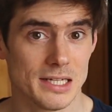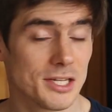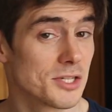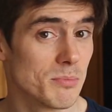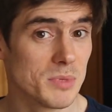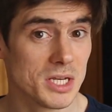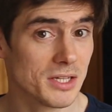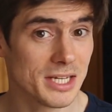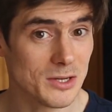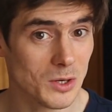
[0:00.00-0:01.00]
It doesn't
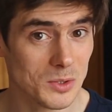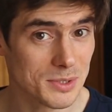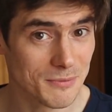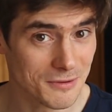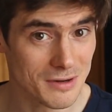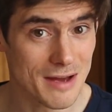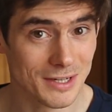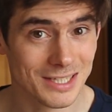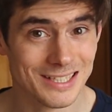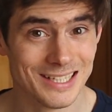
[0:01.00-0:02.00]
mean that he holds them
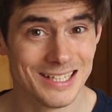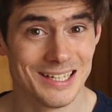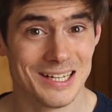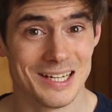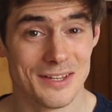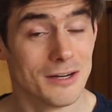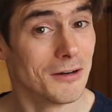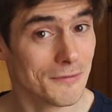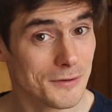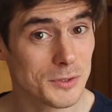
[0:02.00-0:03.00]
forever. There
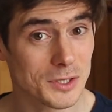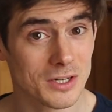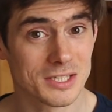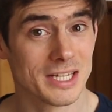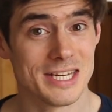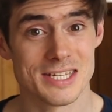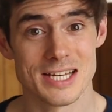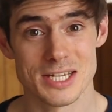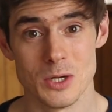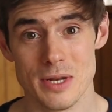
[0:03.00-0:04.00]
are a few stocks that he
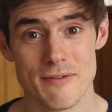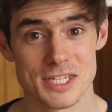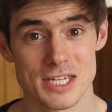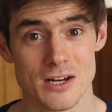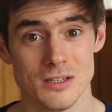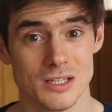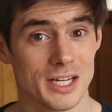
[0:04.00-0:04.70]
says he'll never sell,